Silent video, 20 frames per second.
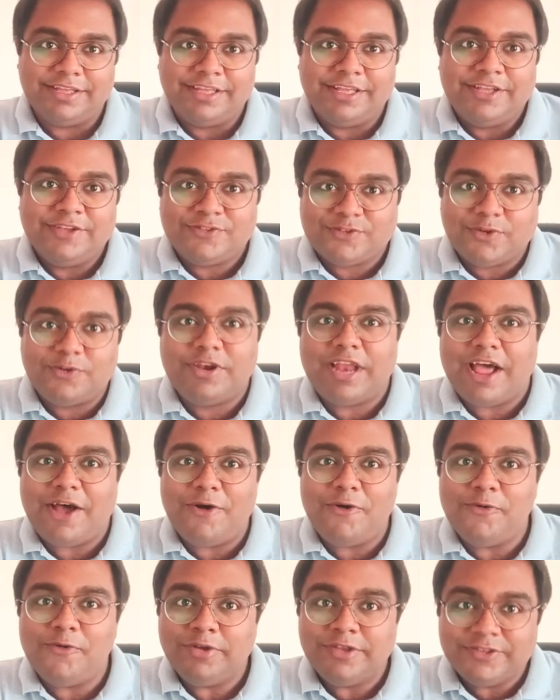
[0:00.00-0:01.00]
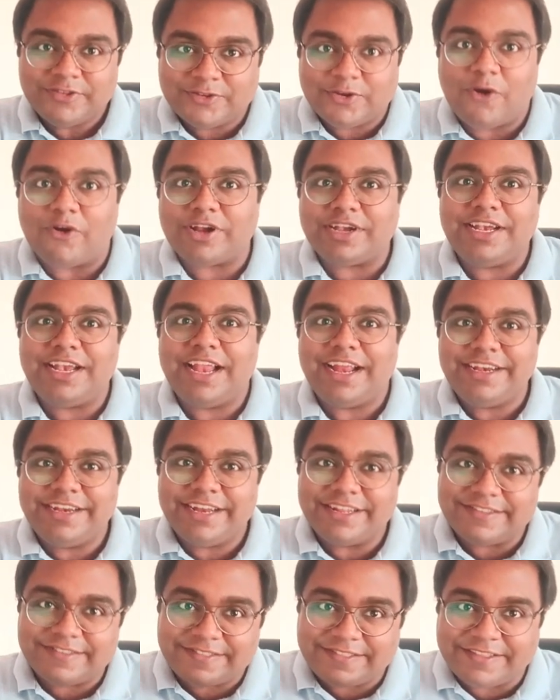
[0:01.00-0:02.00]
So now Scotland
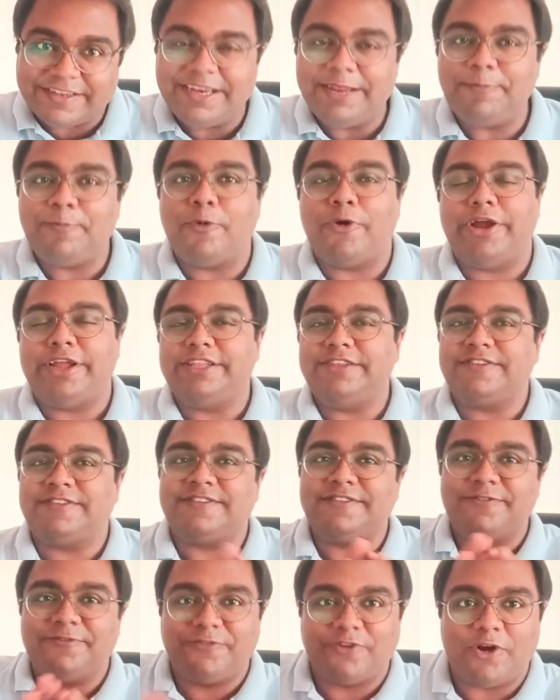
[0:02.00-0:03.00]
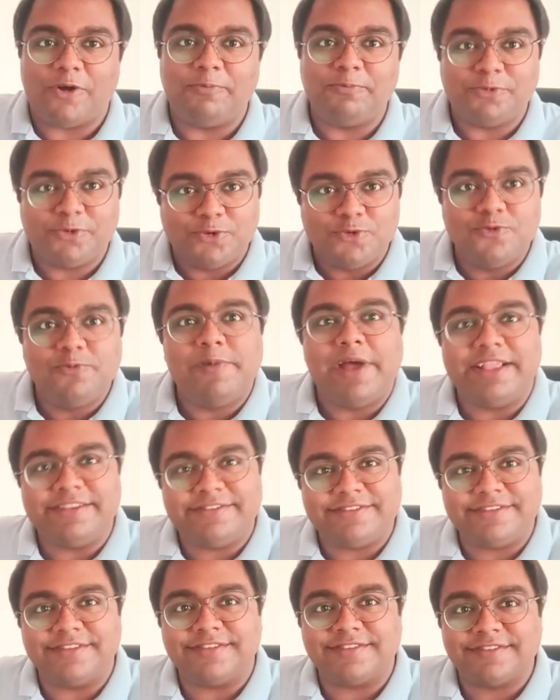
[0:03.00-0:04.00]
has 3 points from 2
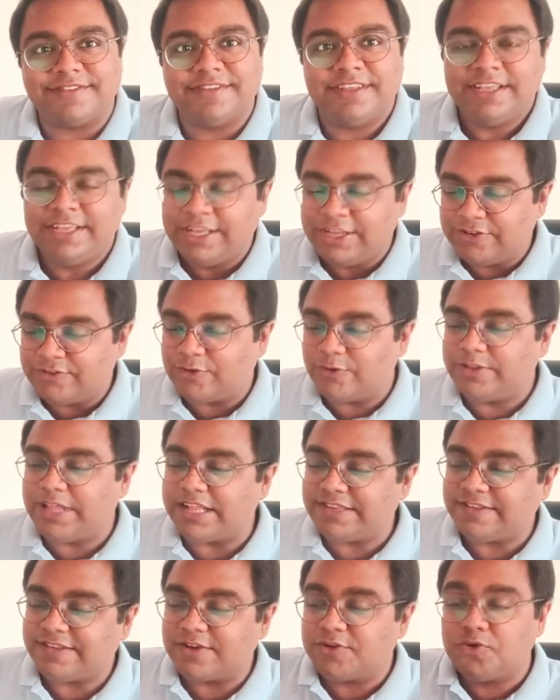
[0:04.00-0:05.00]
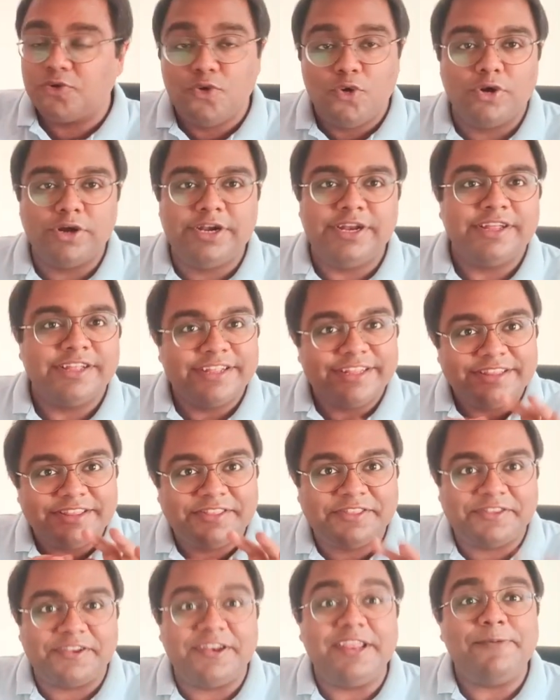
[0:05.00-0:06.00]
matches. So that's a good
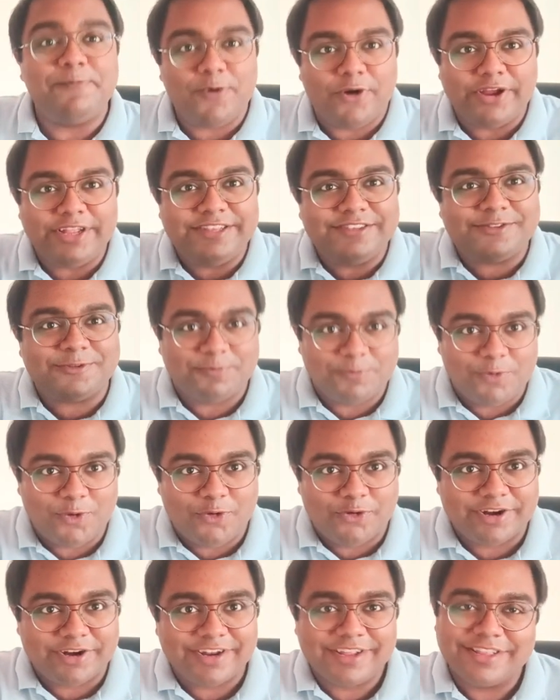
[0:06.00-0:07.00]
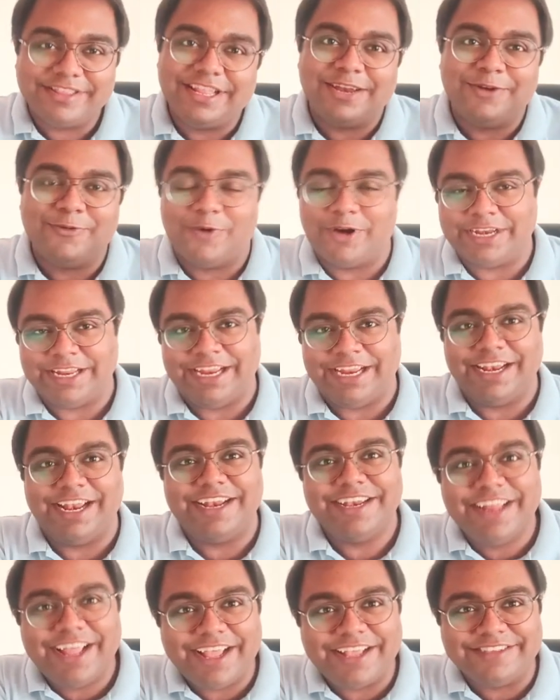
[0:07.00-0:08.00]
3 points more than what
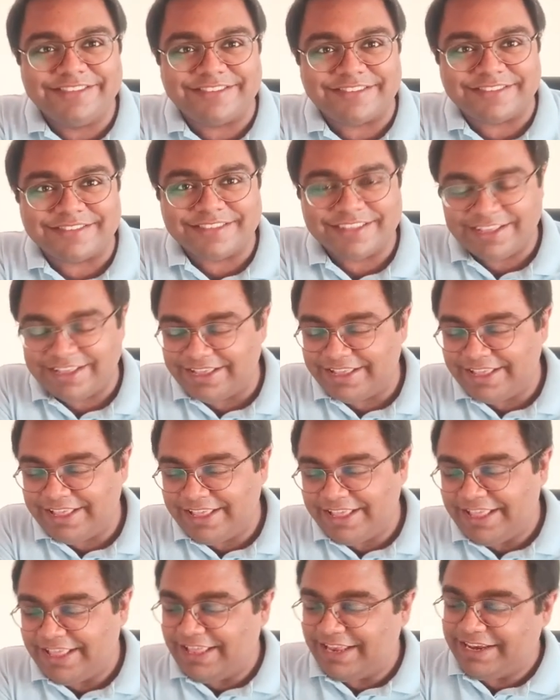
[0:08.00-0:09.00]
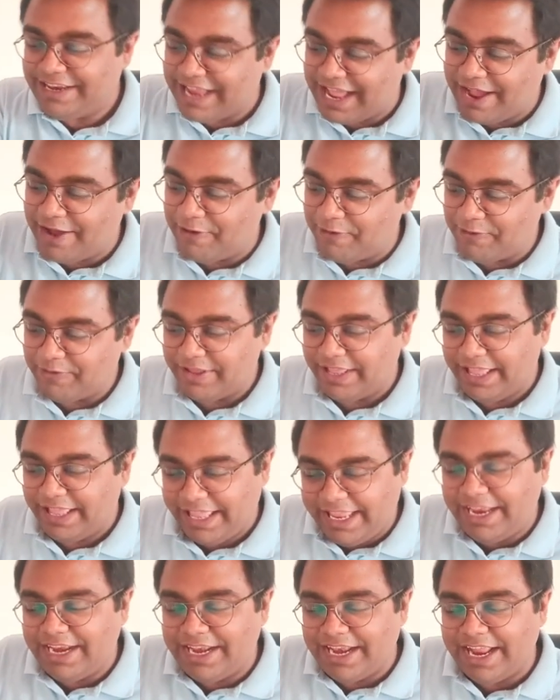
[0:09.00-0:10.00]
England has. Now,
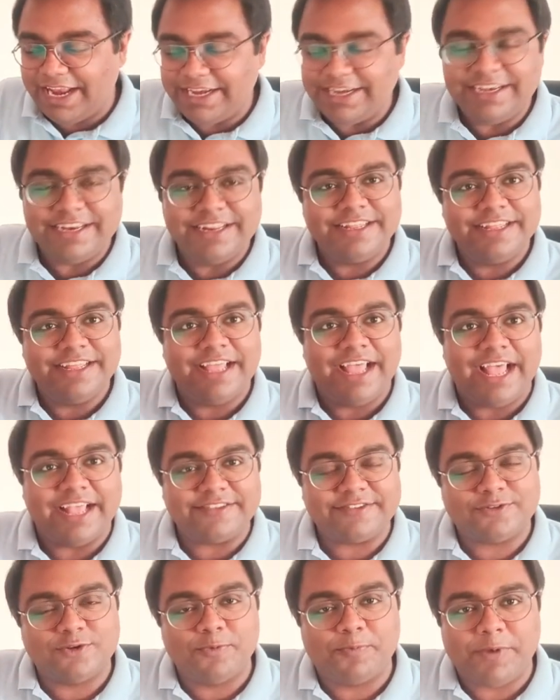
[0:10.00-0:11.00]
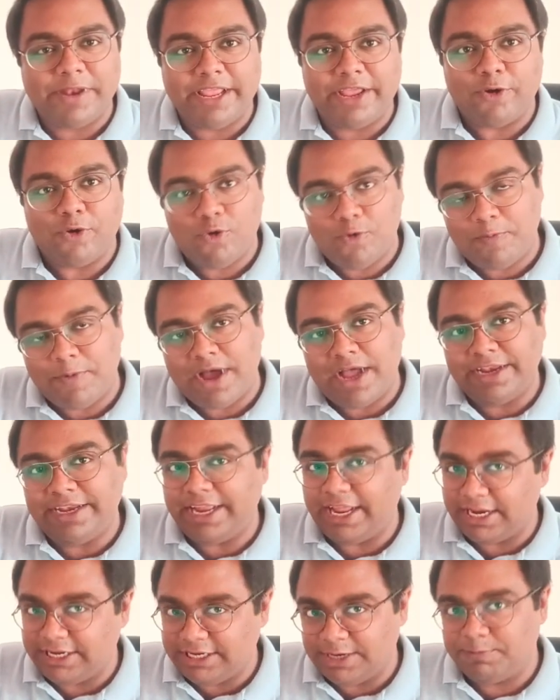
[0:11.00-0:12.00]
England has to play Oman
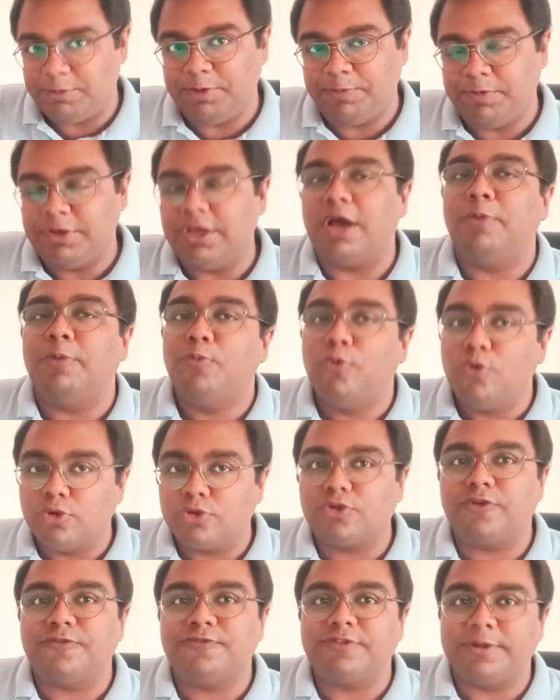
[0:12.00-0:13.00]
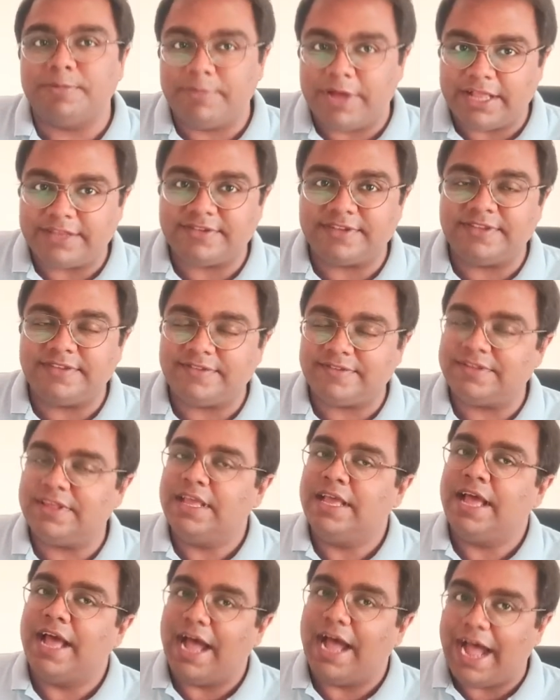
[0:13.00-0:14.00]
and Namibia. Both of the matches,
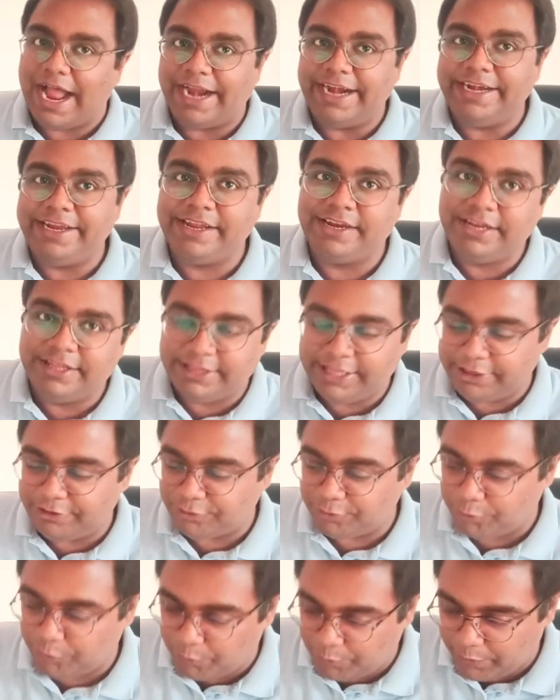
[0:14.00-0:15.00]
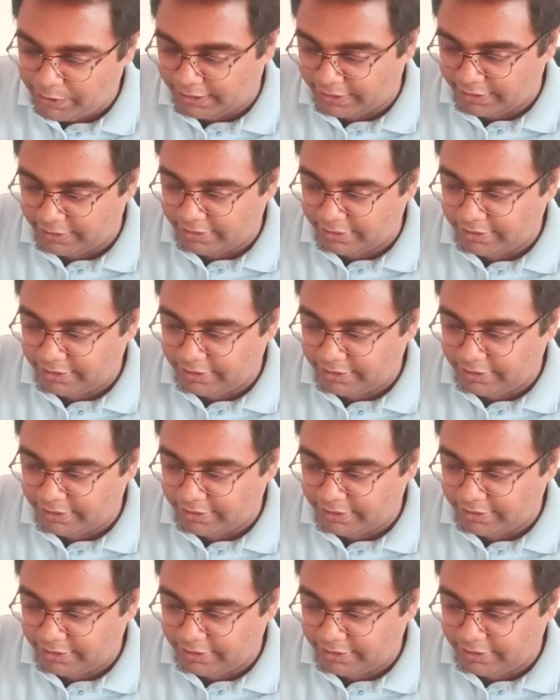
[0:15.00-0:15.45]
ideally they should win.